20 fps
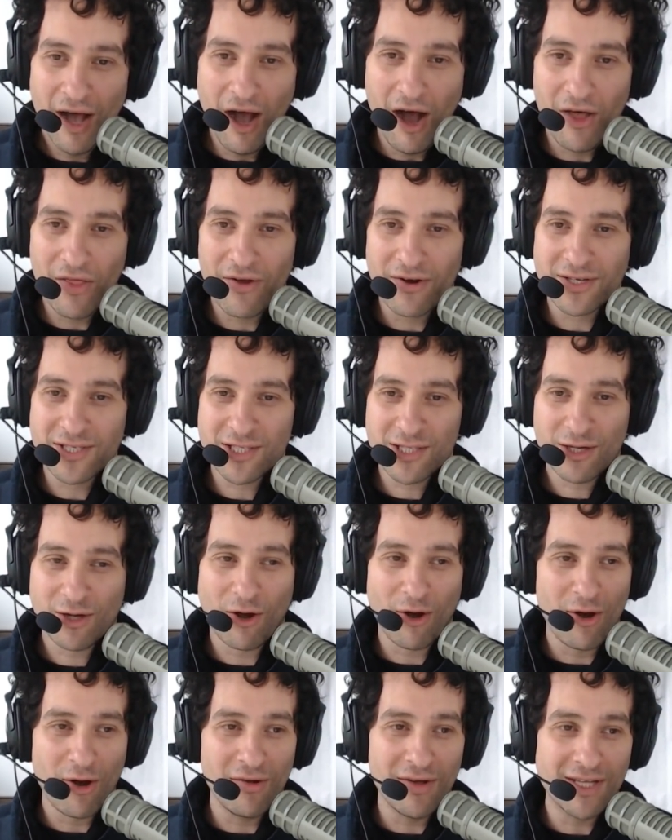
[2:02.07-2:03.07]
Oh, there's
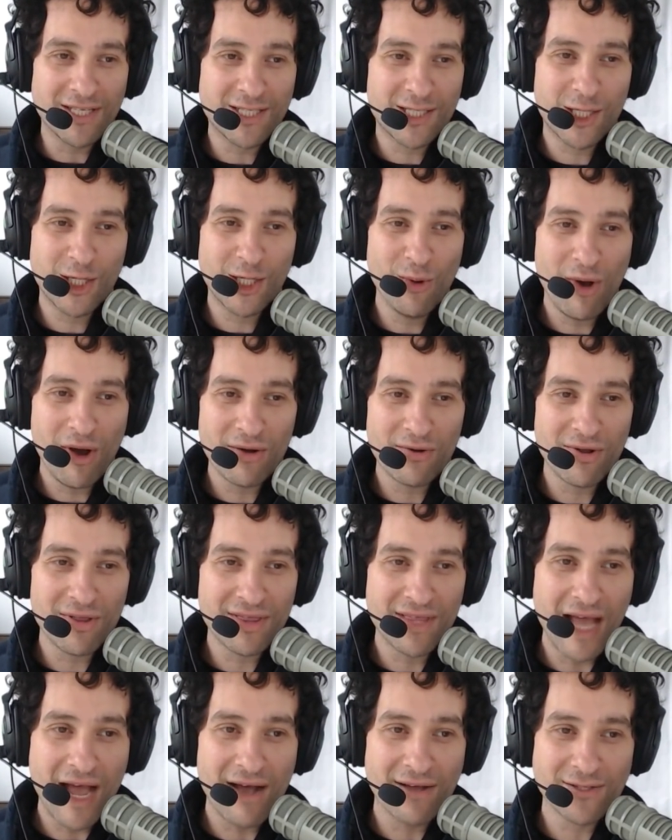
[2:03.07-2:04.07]
currently
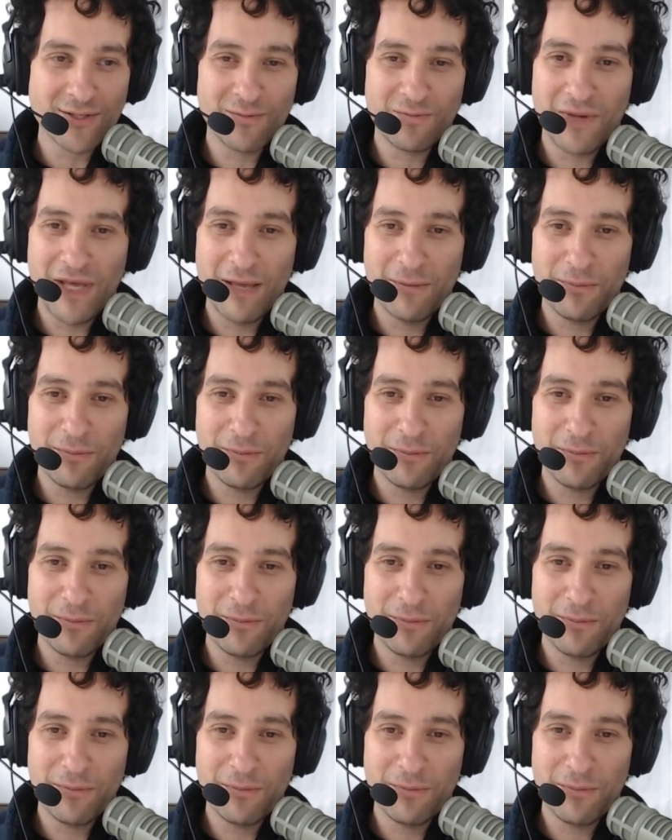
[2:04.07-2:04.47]
200,000